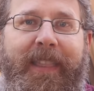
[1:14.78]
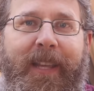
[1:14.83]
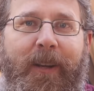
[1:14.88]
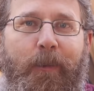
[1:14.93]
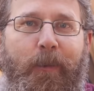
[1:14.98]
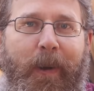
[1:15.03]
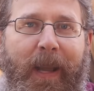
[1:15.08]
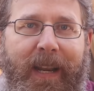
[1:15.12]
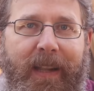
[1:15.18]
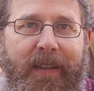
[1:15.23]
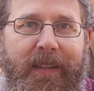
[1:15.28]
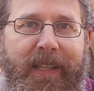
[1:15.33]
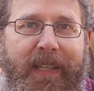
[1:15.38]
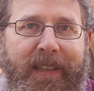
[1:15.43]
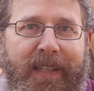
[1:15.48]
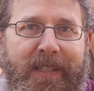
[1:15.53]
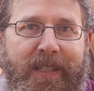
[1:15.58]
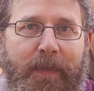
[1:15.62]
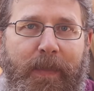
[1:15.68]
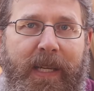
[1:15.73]
Theoretically,
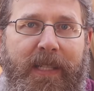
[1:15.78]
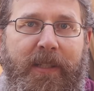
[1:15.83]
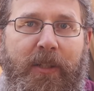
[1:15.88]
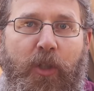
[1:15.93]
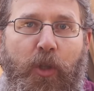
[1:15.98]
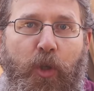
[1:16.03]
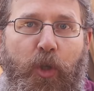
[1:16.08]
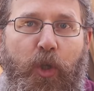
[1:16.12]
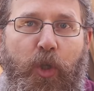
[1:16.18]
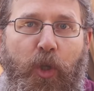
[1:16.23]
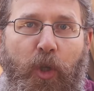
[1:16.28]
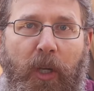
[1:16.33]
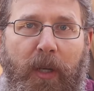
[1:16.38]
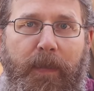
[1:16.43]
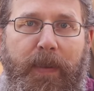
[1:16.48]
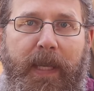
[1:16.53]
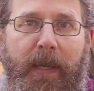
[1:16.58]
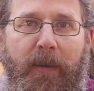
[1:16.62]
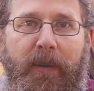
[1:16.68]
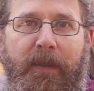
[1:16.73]
this means that you
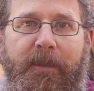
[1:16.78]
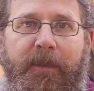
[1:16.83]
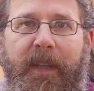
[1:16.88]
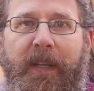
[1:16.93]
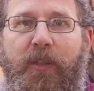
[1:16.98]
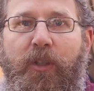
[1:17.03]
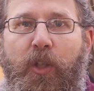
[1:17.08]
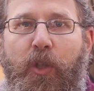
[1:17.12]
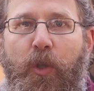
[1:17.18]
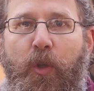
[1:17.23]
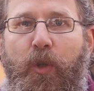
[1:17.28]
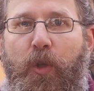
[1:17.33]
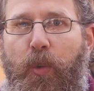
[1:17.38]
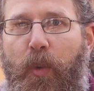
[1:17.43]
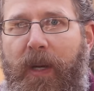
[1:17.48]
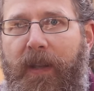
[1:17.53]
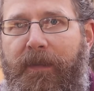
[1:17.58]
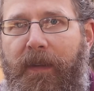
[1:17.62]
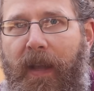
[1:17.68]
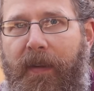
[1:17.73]
should be able to fit two
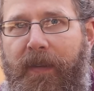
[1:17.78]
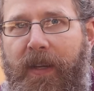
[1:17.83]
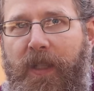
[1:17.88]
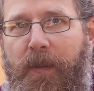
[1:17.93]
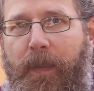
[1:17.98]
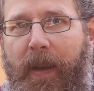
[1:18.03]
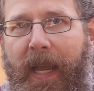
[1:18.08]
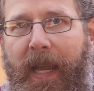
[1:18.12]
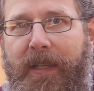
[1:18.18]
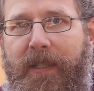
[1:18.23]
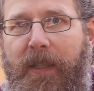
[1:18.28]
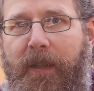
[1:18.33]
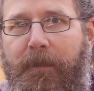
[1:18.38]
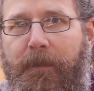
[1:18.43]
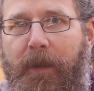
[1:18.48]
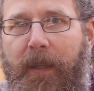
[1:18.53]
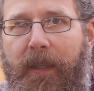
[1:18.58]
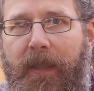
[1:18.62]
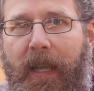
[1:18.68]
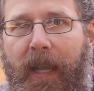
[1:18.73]
25-inch pads in the
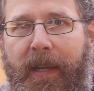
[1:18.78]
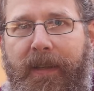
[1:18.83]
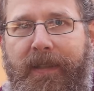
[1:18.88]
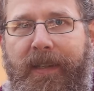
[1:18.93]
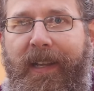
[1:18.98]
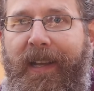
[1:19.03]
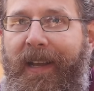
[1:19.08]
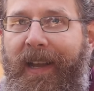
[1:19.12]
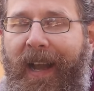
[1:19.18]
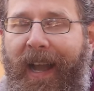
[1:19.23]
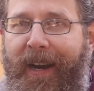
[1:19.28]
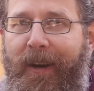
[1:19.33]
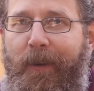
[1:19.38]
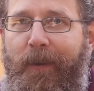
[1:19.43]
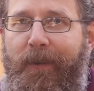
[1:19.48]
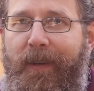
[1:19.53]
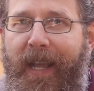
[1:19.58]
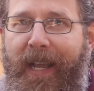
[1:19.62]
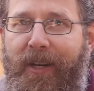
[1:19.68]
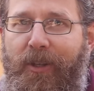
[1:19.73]
Freelite. I
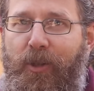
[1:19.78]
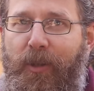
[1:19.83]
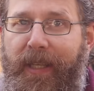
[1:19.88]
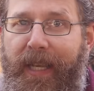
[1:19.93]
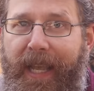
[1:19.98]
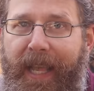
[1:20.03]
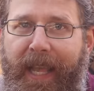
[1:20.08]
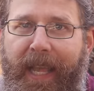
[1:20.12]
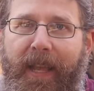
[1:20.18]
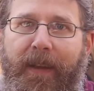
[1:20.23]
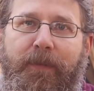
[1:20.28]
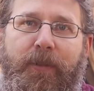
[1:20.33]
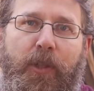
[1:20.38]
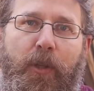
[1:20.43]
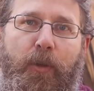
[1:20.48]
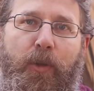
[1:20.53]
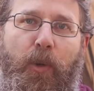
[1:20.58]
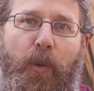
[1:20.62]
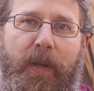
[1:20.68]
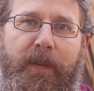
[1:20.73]
don't actually have
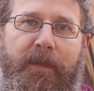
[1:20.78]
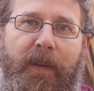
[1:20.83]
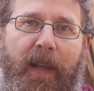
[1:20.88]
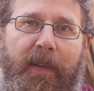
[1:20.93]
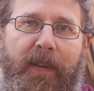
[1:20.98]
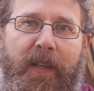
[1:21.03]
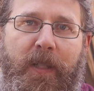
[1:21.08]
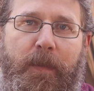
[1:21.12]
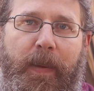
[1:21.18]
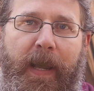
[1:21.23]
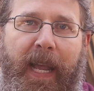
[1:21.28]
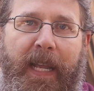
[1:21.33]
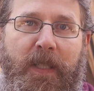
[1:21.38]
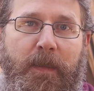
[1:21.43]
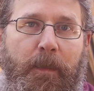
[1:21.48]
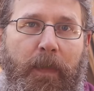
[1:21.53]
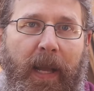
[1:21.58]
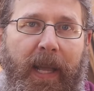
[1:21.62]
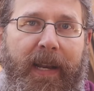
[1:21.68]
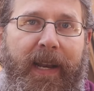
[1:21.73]
two 25-inch pads,
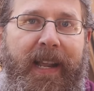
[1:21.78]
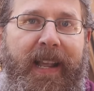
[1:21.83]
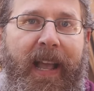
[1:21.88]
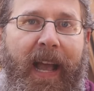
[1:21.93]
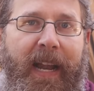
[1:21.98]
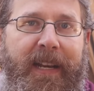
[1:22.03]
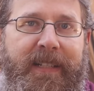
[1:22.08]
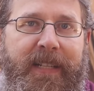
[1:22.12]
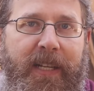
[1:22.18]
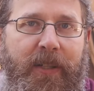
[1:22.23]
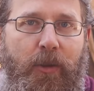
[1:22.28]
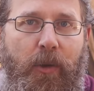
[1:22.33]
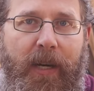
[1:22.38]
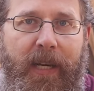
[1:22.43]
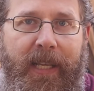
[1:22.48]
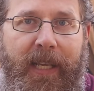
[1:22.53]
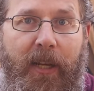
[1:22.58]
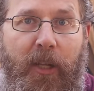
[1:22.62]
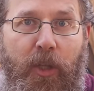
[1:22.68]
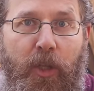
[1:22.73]
but I did try
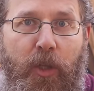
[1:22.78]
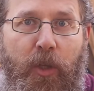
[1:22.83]
to get a